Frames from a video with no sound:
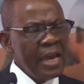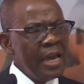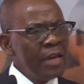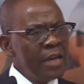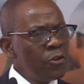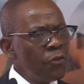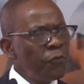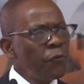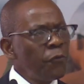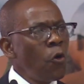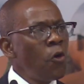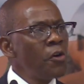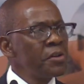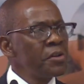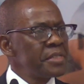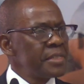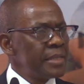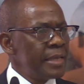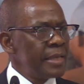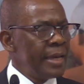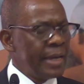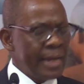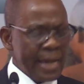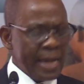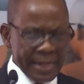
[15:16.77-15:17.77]
And of
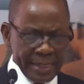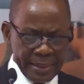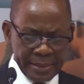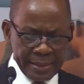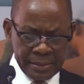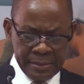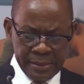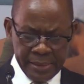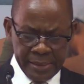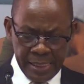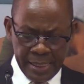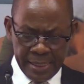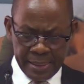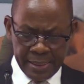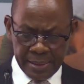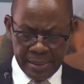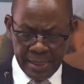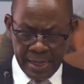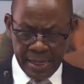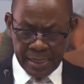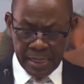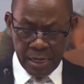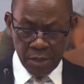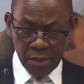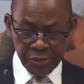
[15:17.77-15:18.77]
course, a current
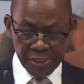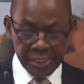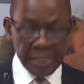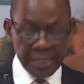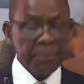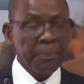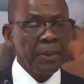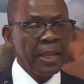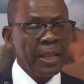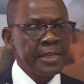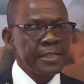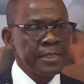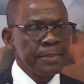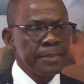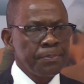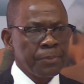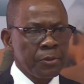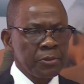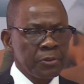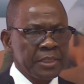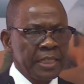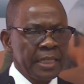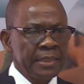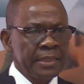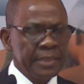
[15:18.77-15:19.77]
account surplus
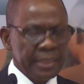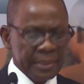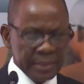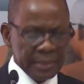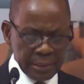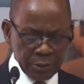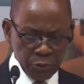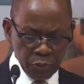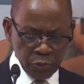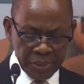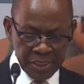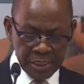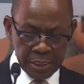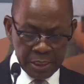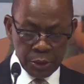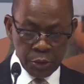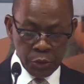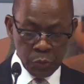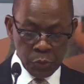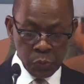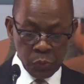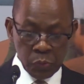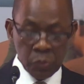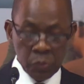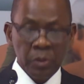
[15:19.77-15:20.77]
projected in
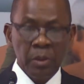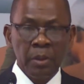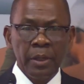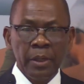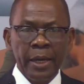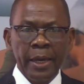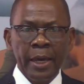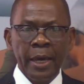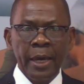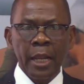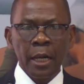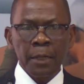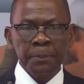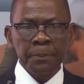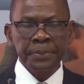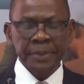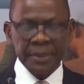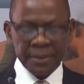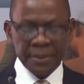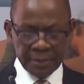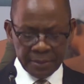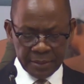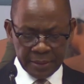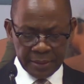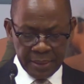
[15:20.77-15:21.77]
22
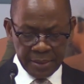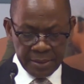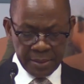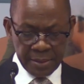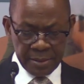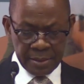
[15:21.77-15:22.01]
helps